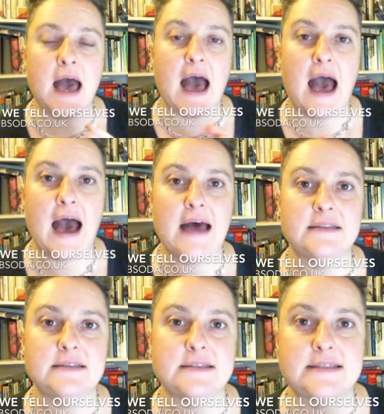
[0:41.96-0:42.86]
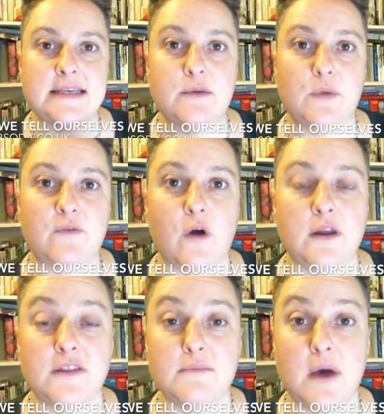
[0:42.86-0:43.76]
and see that we've got
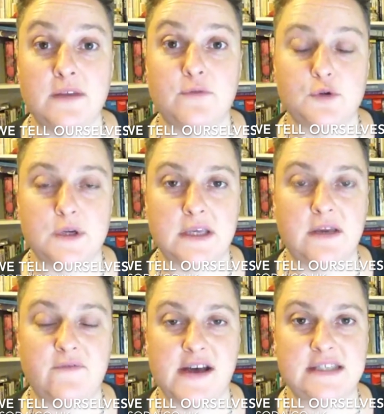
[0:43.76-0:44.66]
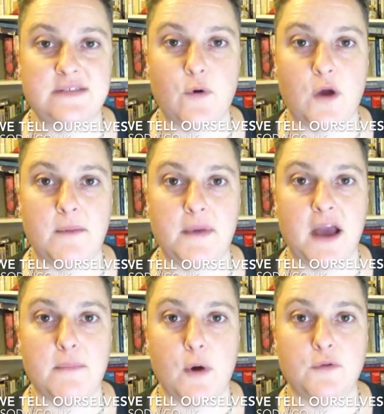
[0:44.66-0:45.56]
another Mindful Drinking Festival coming
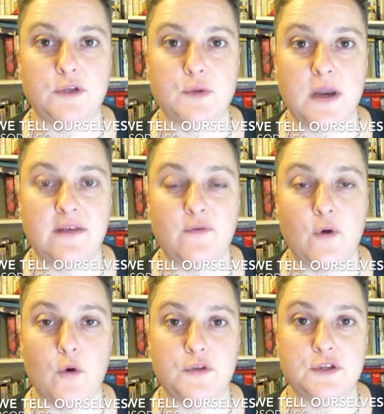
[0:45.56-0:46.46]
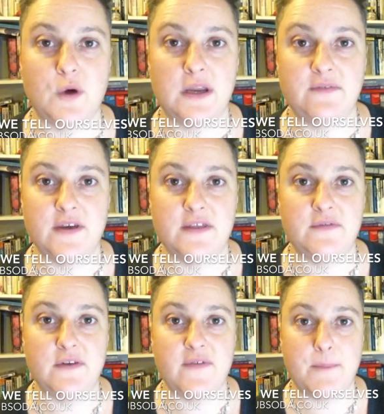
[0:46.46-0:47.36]
up on the 24th and 25th of
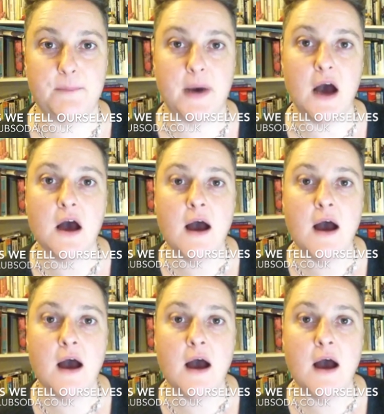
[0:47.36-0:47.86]
November.